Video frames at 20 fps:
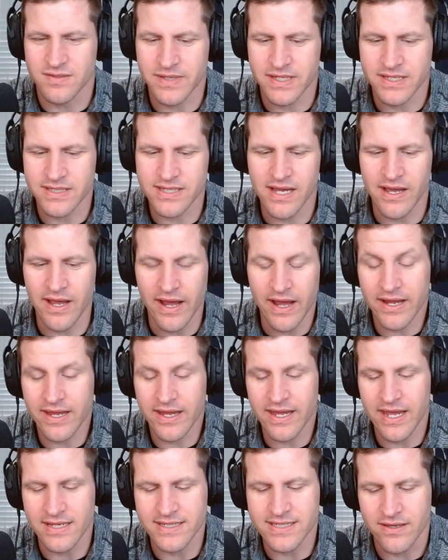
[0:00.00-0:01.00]
Because I
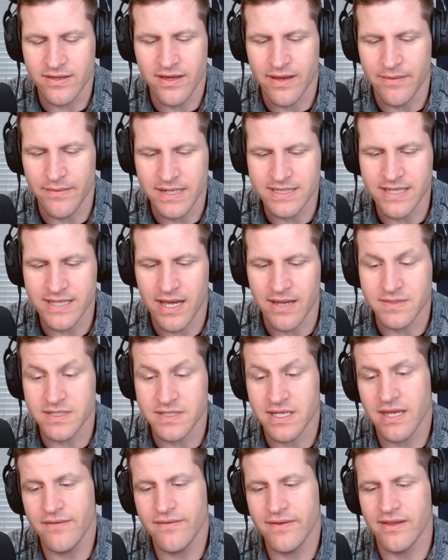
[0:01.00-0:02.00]
can't tell you how many times,
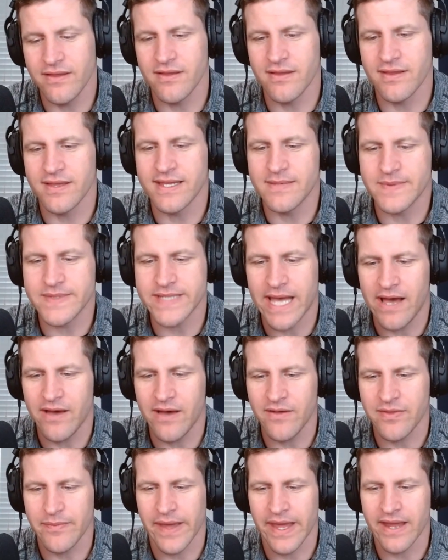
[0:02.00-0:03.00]
even in the deep
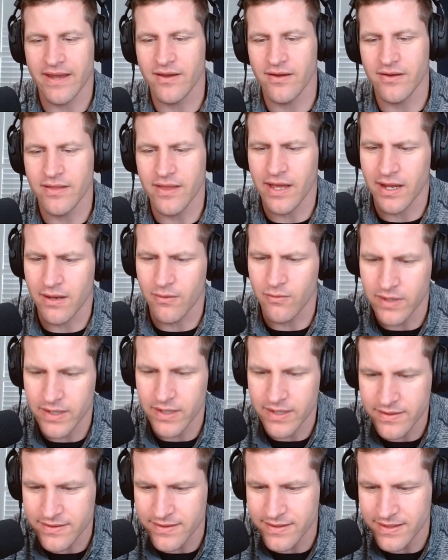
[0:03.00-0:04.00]
South, man, you're like,
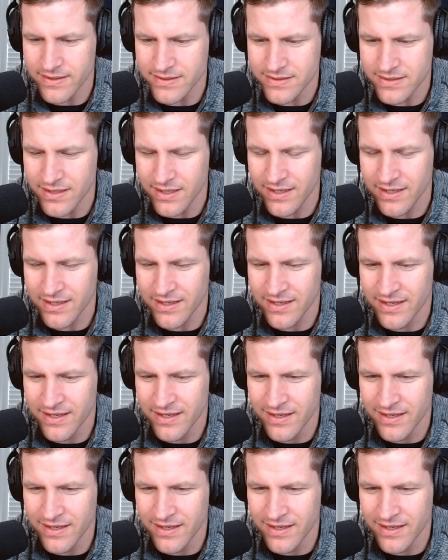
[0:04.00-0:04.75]
what did he say?